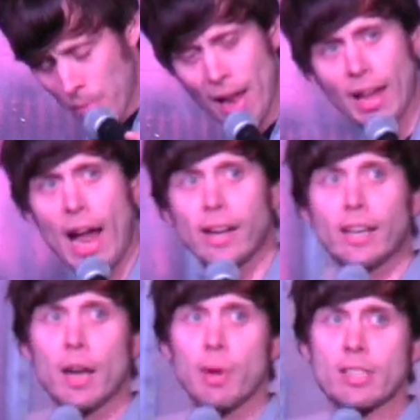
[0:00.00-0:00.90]
my leg
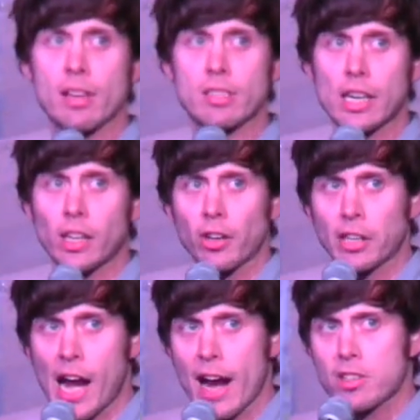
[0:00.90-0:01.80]
and gave me
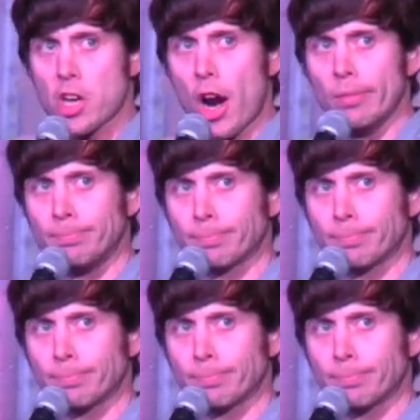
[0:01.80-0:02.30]
testicular cancer.